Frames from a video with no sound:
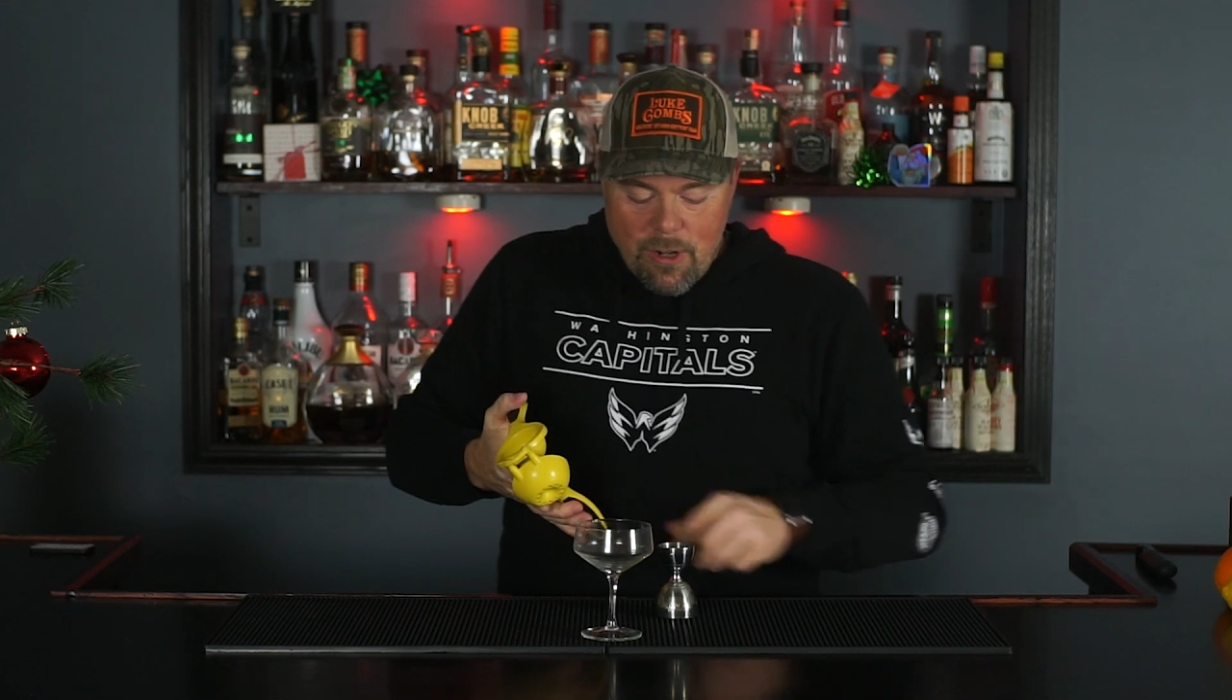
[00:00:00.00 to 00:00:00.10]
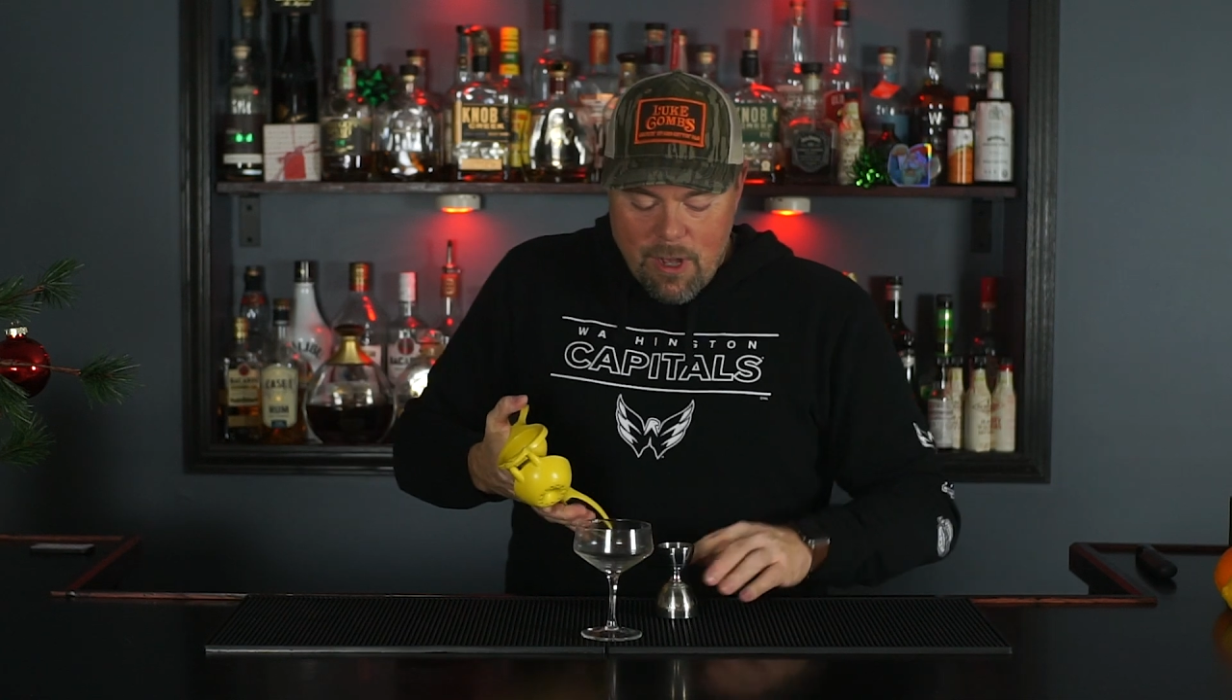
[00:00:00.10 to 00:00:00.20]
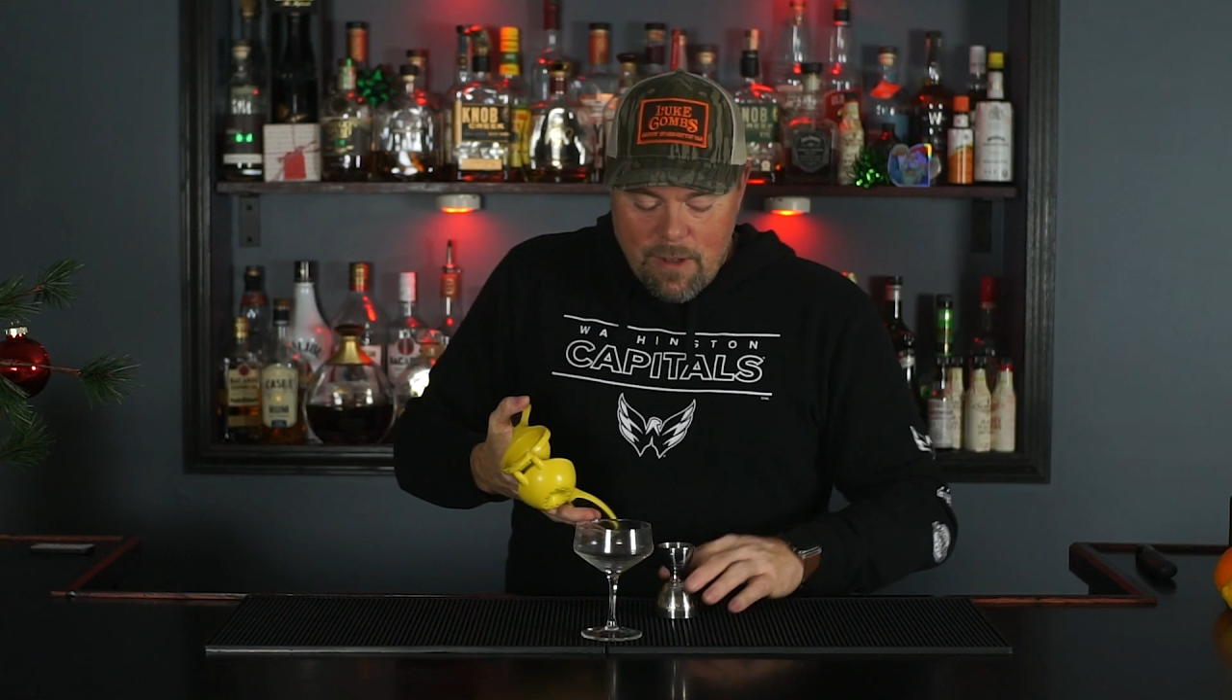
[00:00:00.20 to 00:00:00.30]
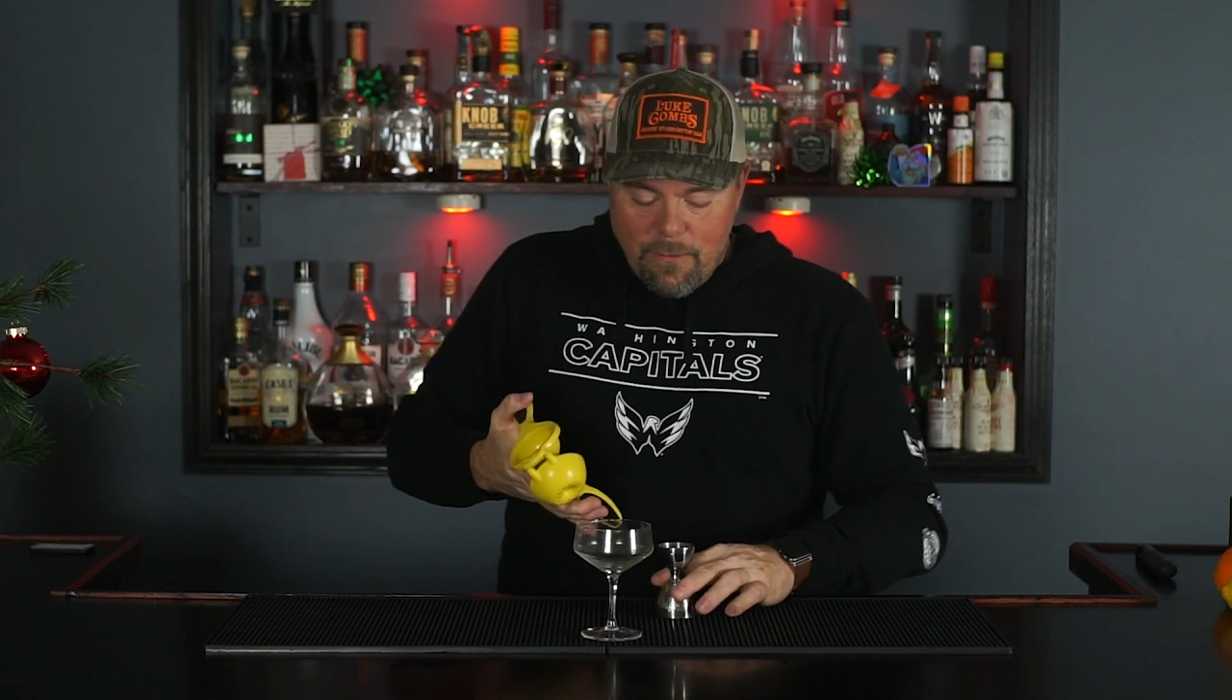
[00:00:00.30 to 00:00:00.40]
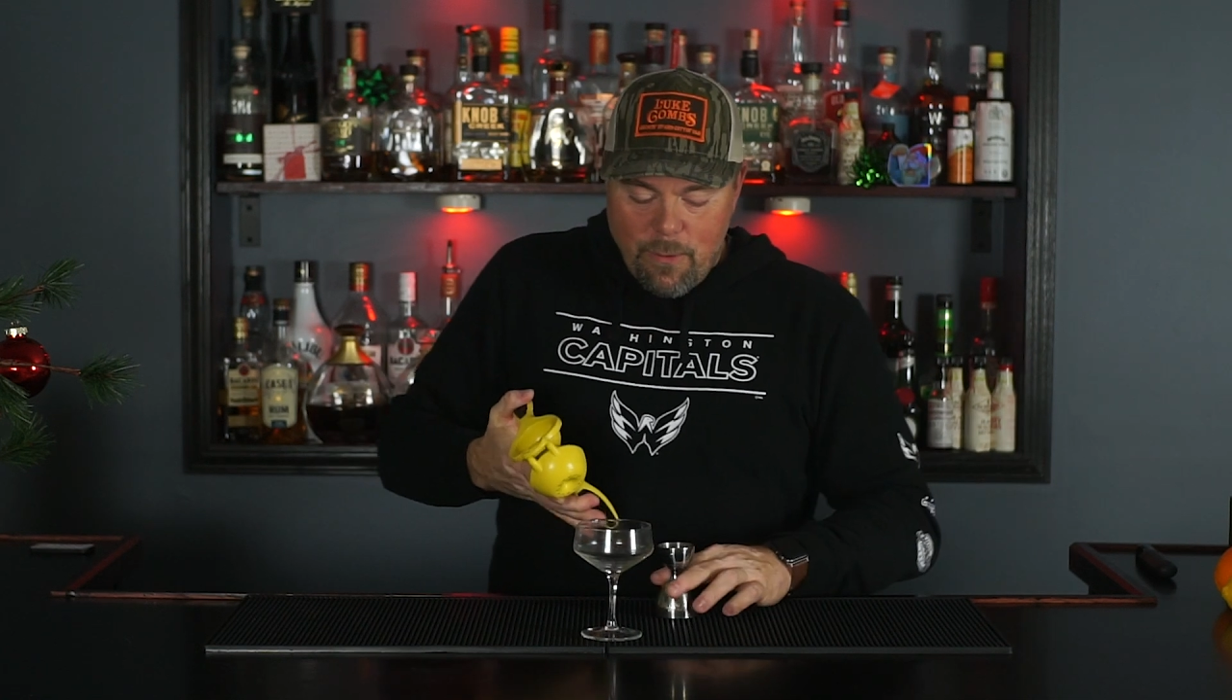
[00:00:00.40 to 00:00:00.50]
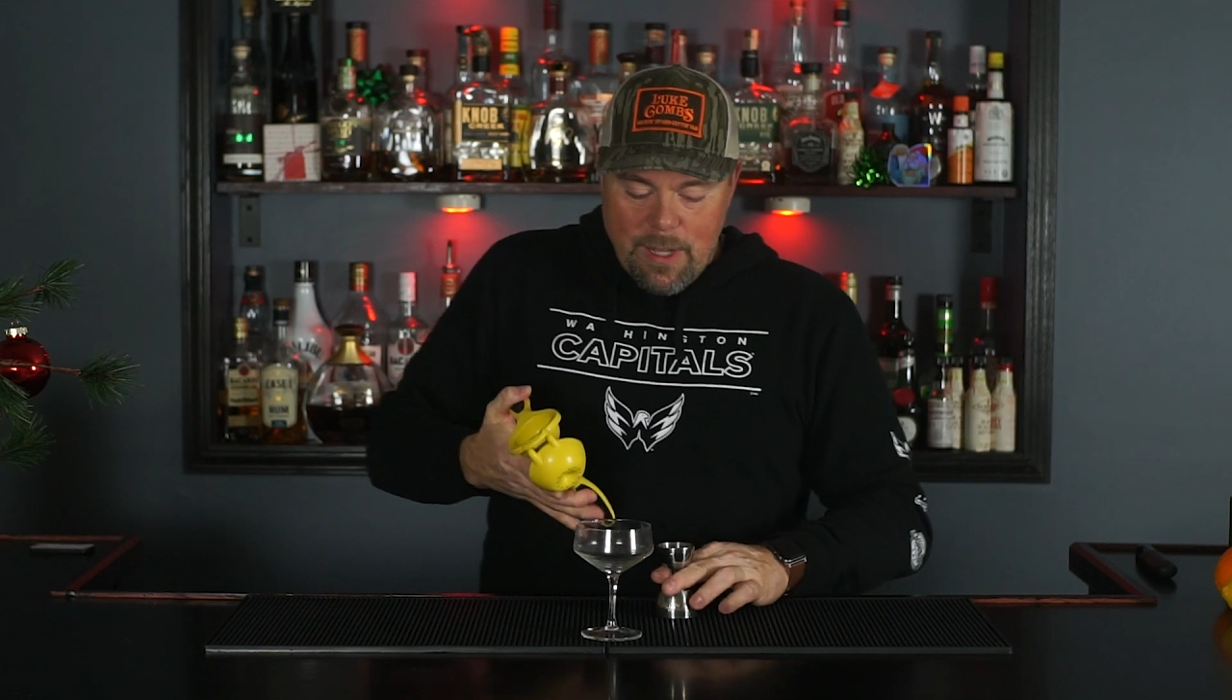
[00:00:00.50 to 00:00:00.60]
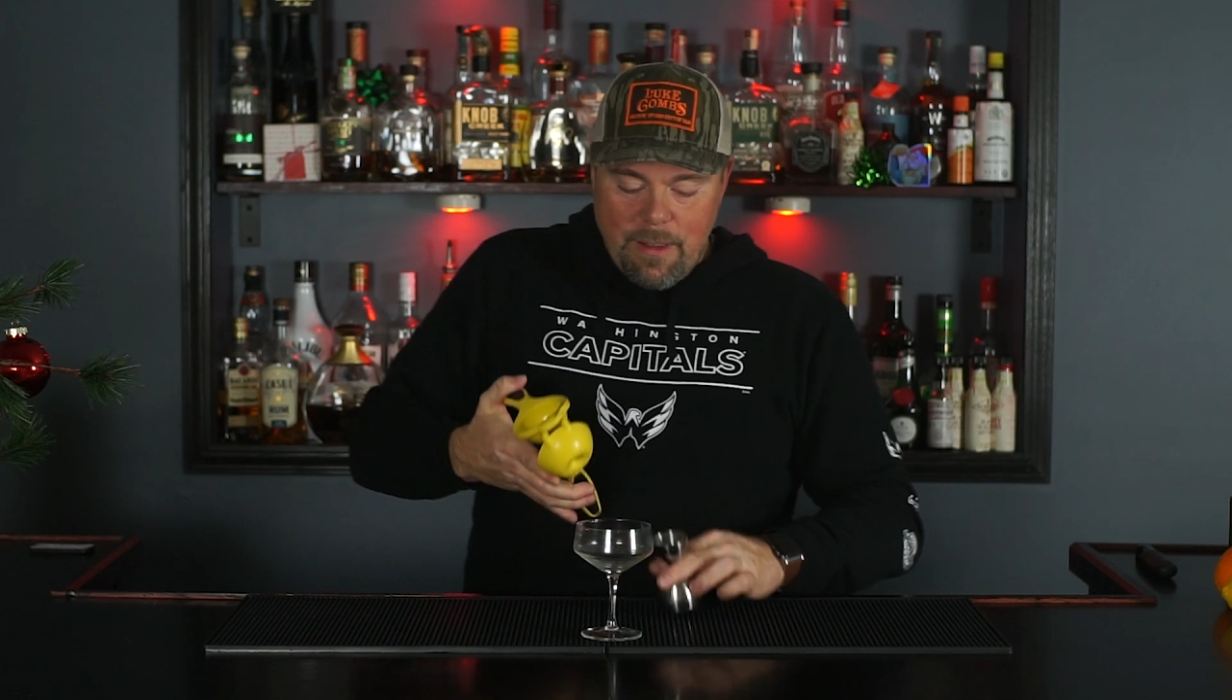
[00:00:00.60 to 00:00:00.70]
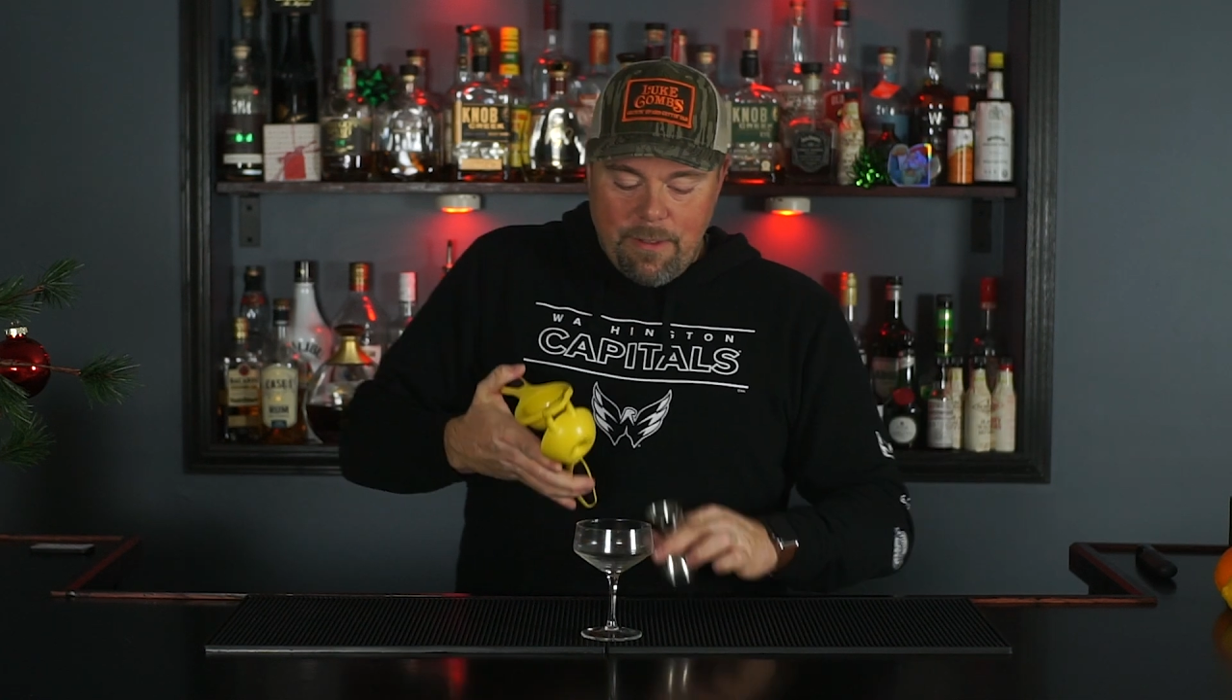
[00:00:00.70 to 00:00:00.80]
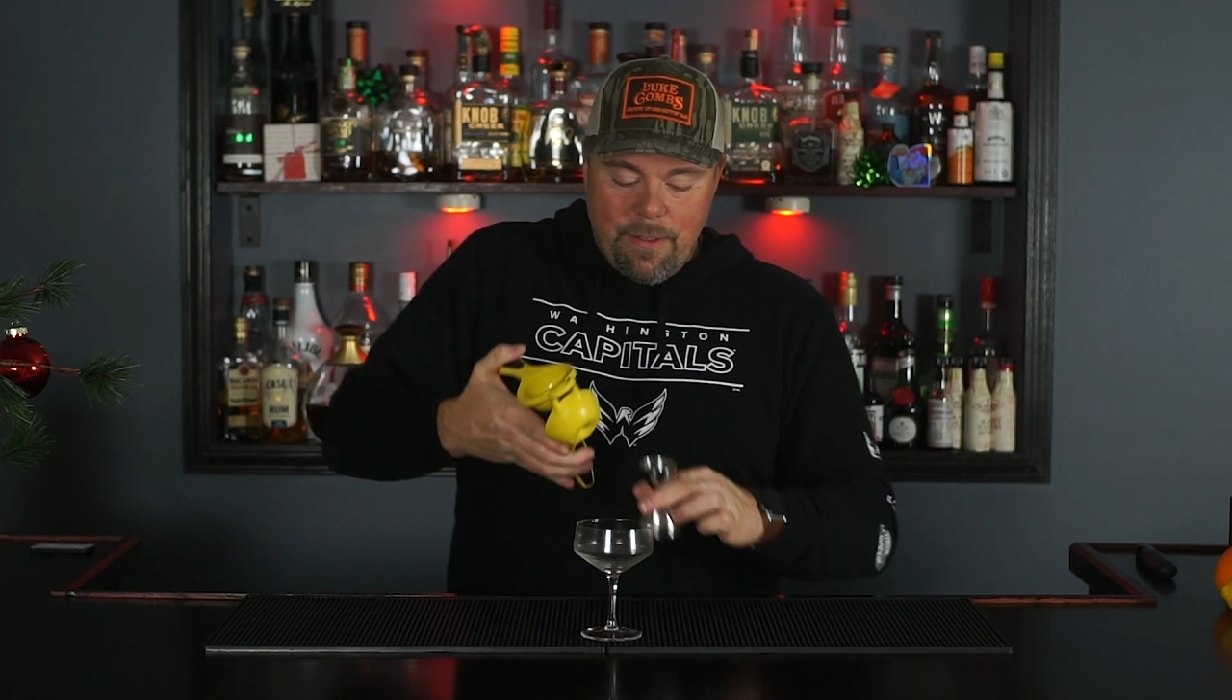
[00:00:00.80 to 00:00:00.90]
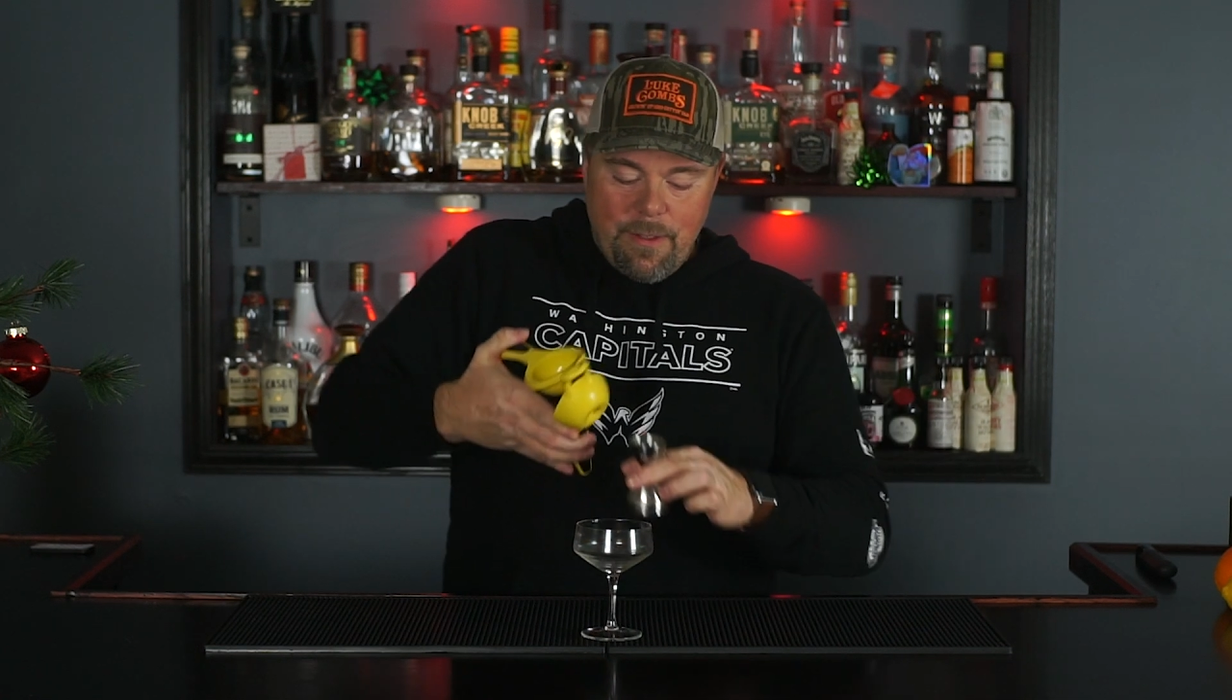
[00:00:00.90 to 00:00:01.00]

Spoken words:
off with